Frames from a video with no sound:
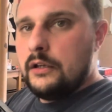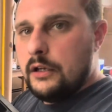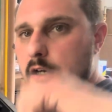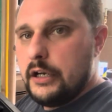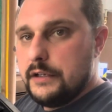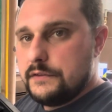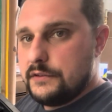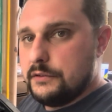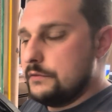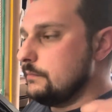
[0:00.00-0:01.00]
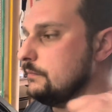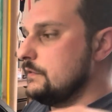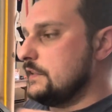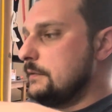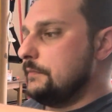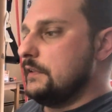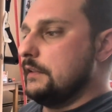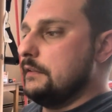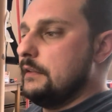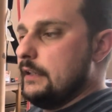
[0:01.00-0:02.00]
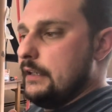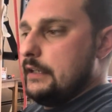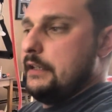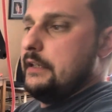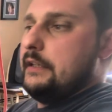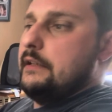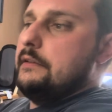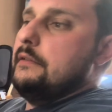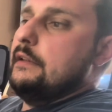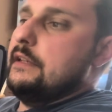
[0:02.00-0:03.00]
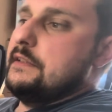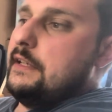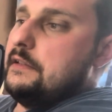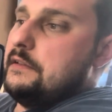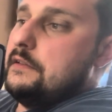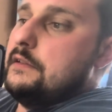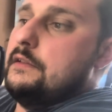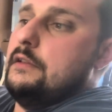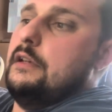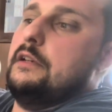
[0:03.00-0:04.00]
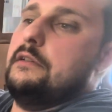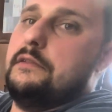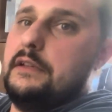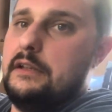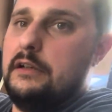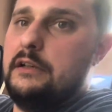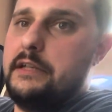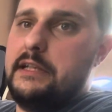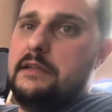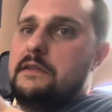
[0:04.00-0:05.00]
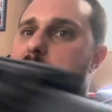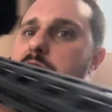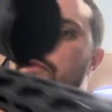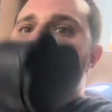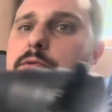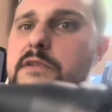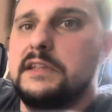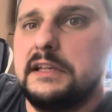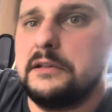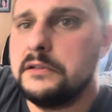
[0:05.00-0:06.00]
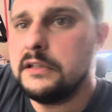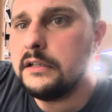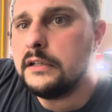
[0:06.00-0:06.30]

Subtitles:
All right, so same thing. I tightened all 8 of these screws down.